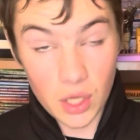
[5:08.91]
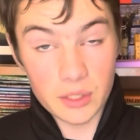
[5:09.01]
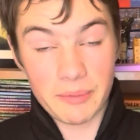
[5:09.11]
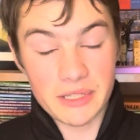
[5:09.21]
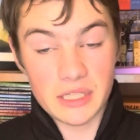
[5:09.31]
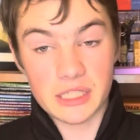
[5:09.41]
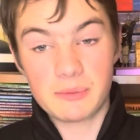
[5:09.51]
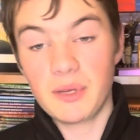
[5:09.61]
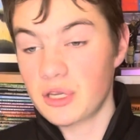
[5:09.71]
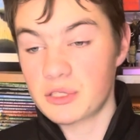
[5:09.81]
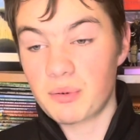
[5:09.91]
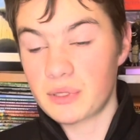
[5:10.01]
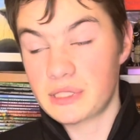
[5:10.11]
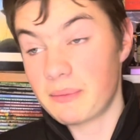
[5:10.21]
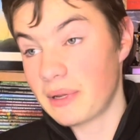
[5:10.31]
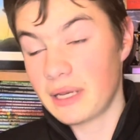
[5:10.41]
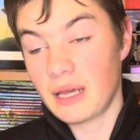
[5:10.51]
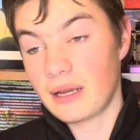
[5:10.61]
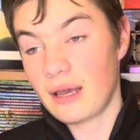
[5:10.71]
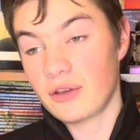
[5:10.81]
depends on experience points, depending
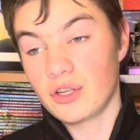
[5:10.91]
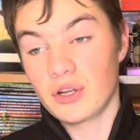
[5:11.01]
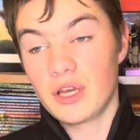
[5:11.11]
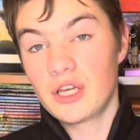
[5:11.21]
on how your